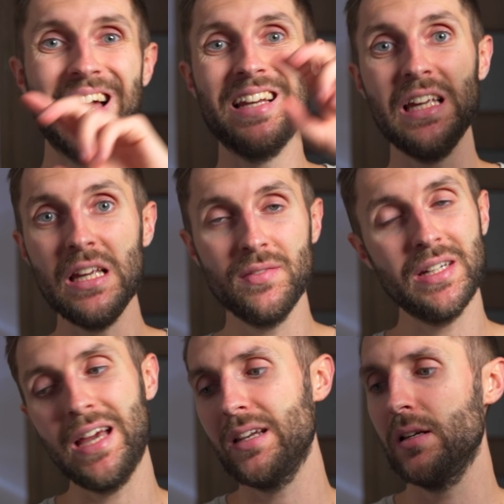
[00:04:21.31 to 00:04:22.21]
and even
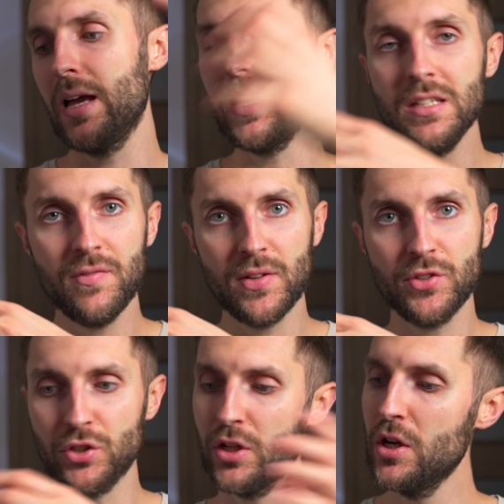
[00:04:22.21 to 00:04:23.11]
add an
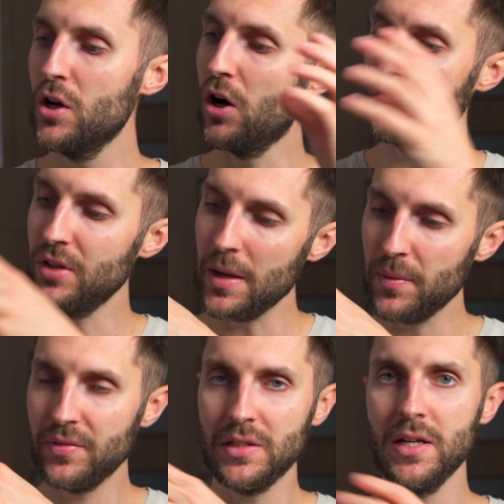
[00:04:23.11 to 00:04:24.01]
anti-filter on top
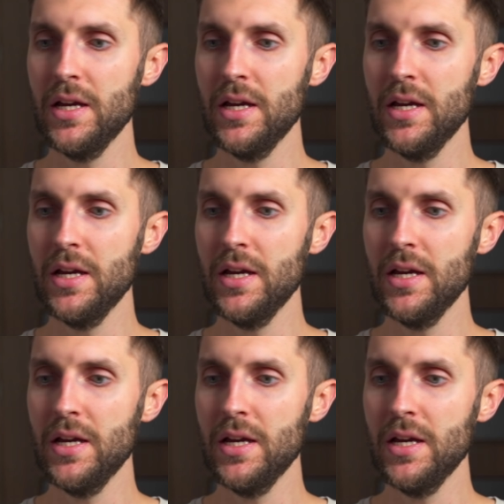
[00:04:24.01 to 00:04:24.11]
of it,